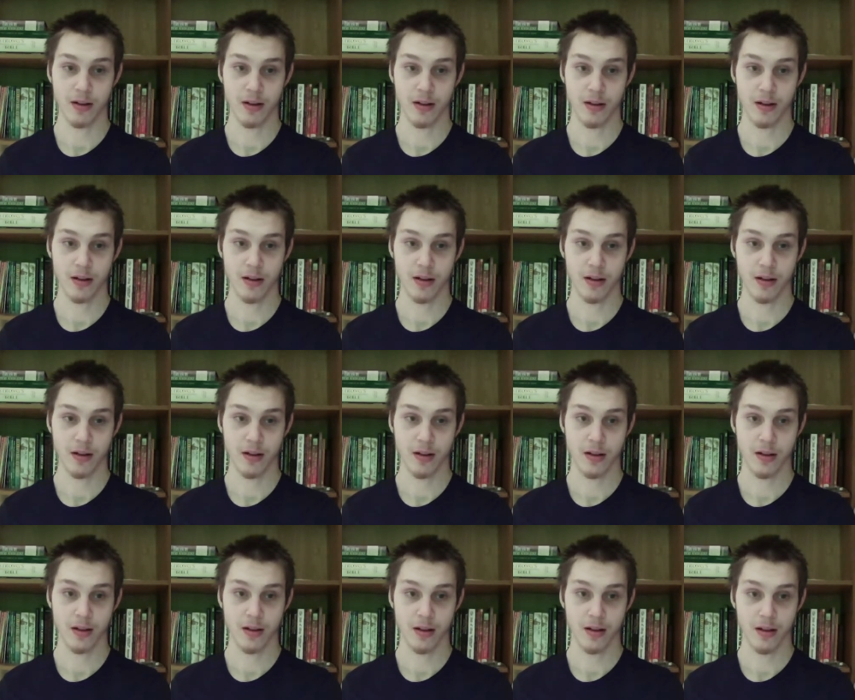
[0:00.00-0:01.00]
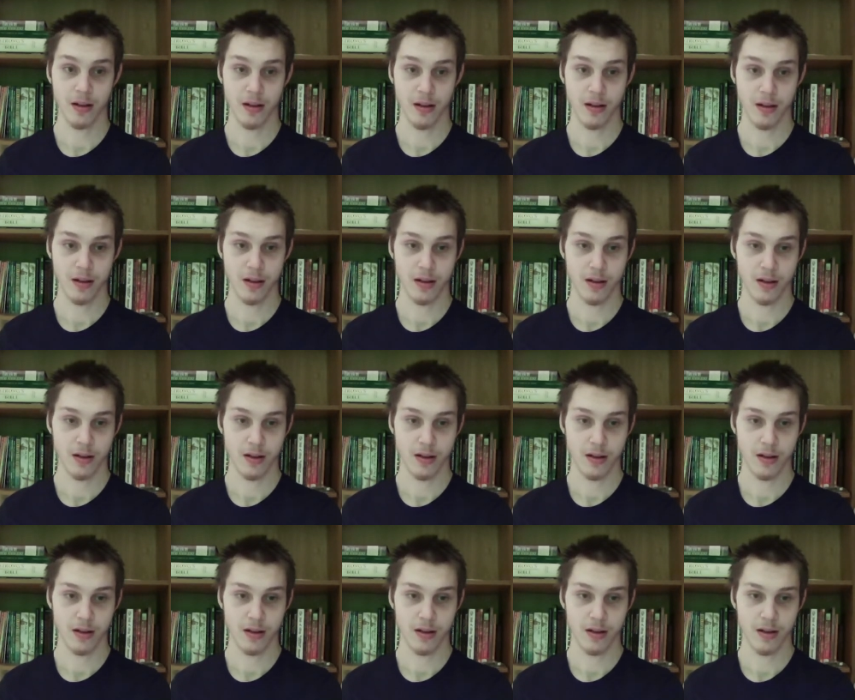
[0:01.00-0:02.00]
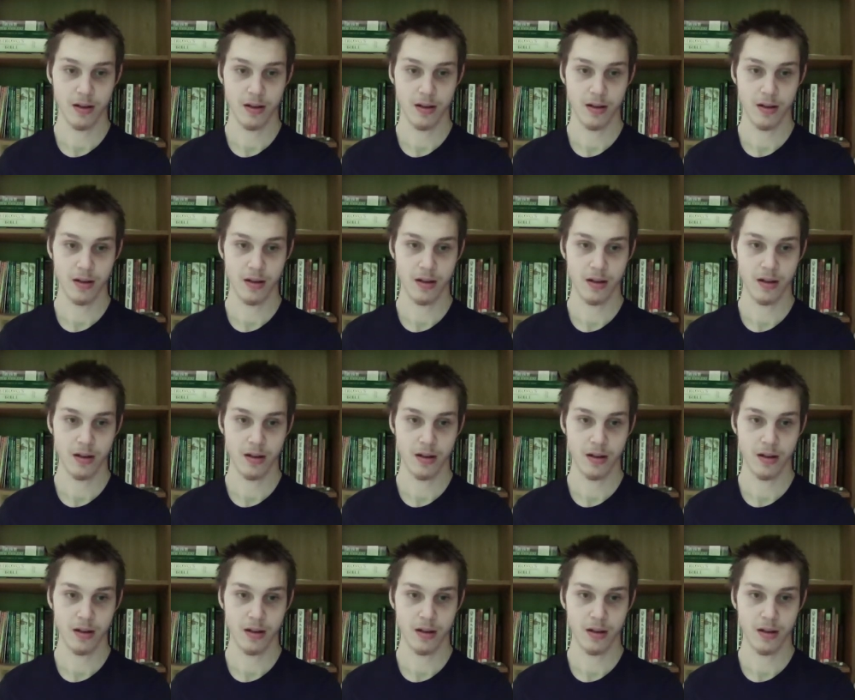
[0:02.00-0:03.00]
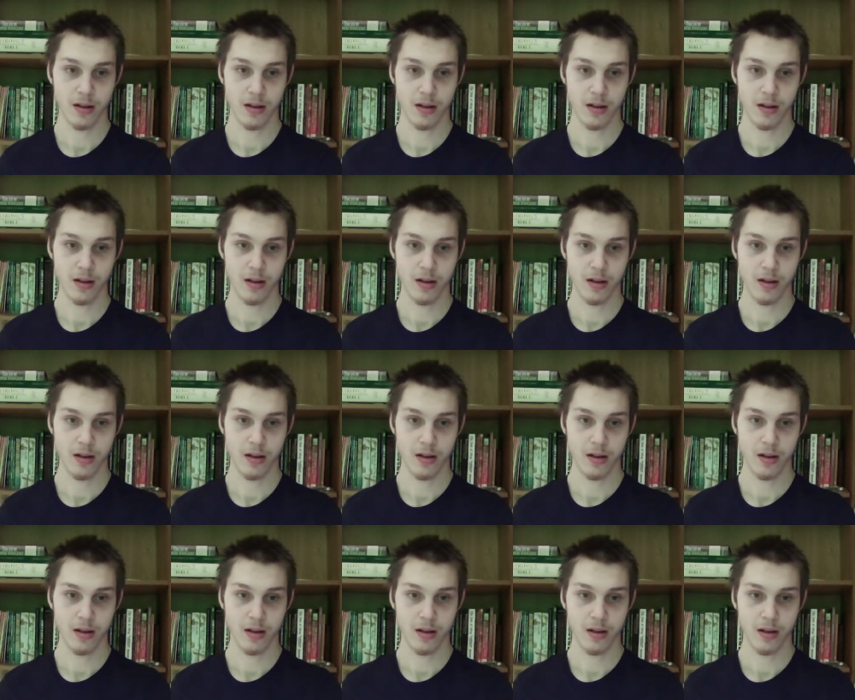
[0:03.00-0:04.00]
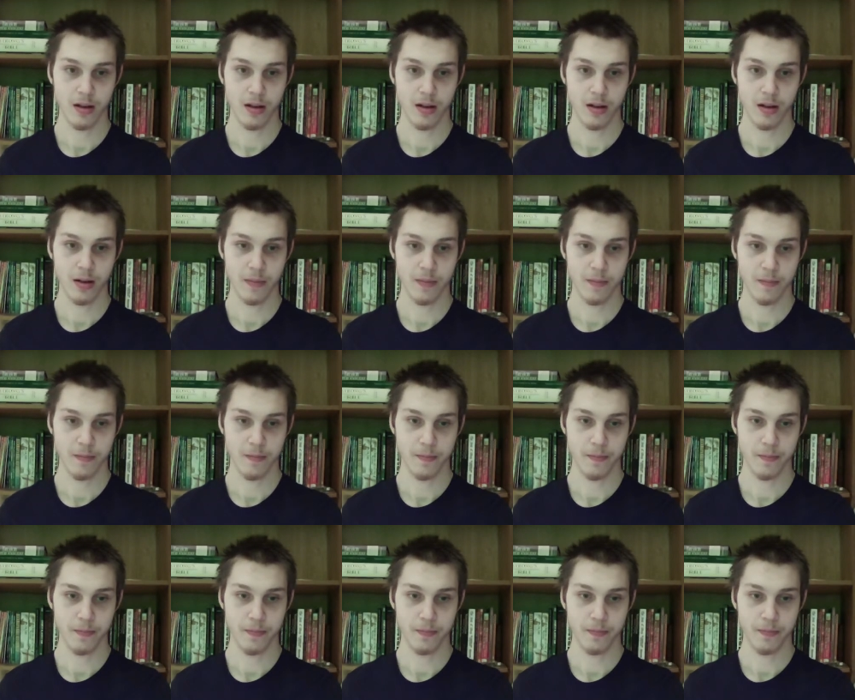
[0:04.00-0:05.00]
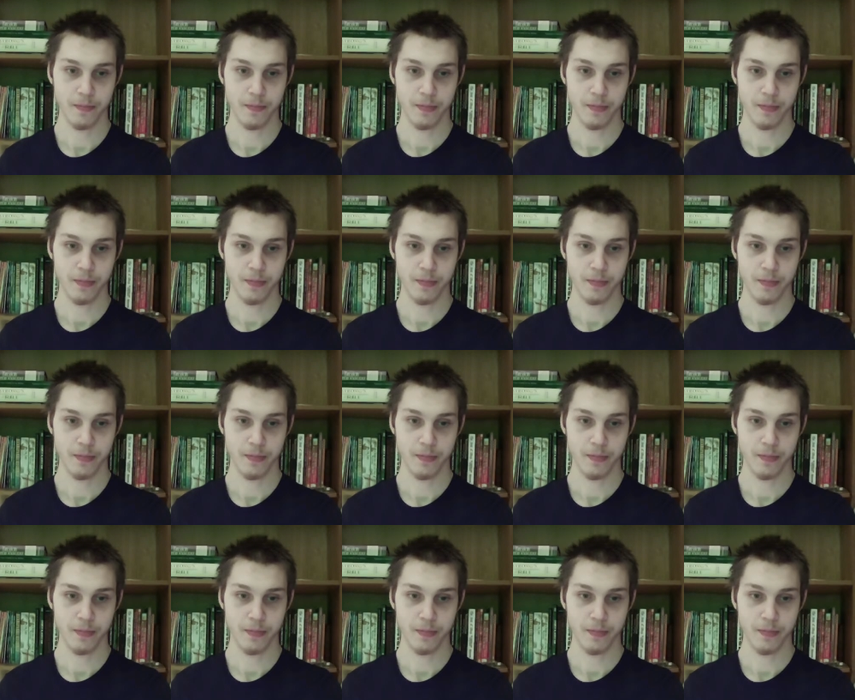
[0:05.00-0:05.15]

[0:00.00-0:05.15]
[no speech]